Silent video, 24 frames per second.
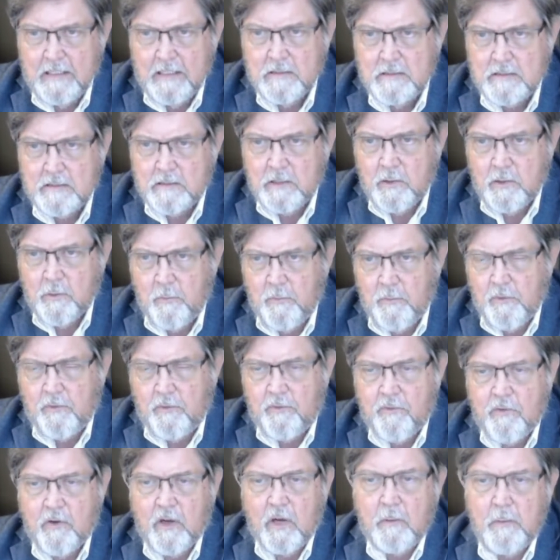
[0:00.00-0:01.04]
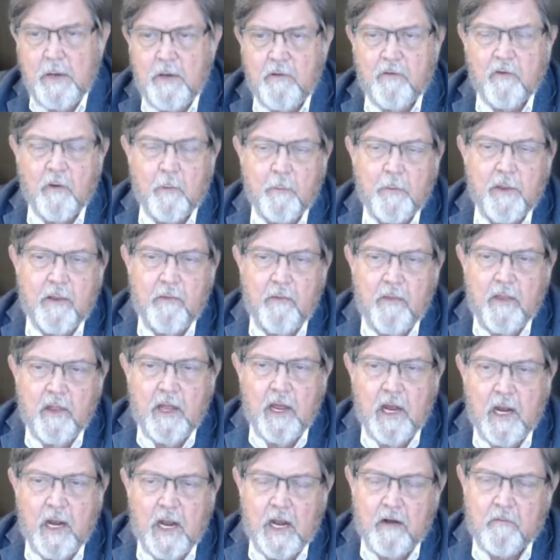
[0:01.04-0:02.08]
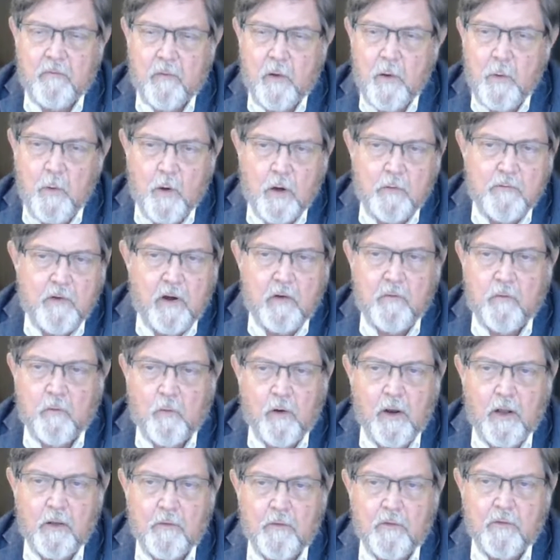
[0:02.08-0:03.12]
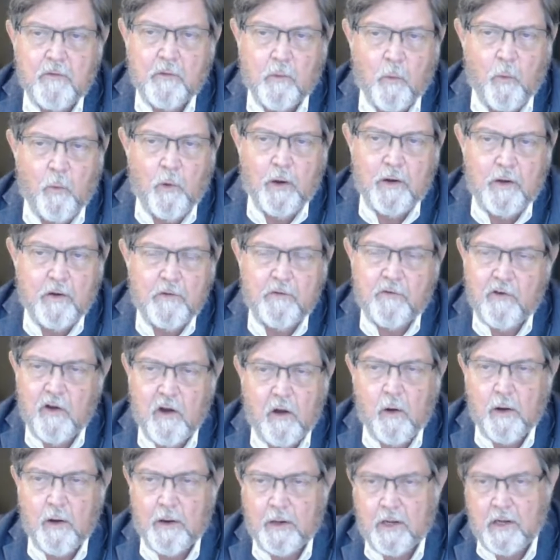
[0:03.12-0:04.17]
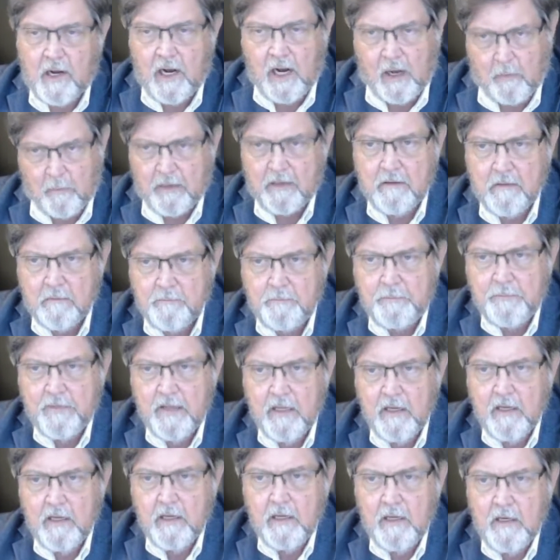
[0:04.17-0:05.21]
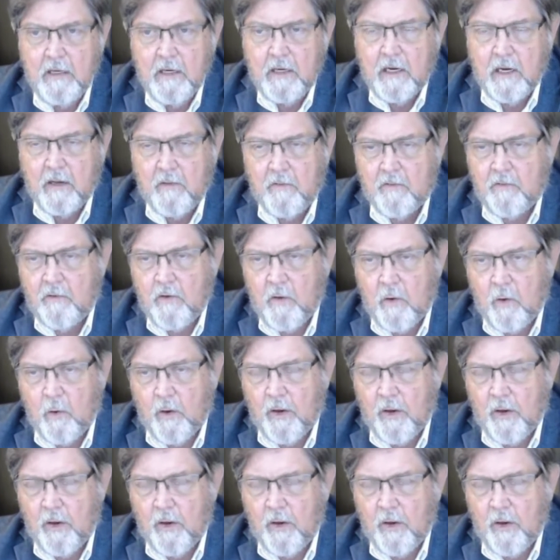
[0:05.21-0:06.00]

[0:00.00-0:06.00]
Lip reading: So this is going to be something that every one of our friends is going to share in common. And so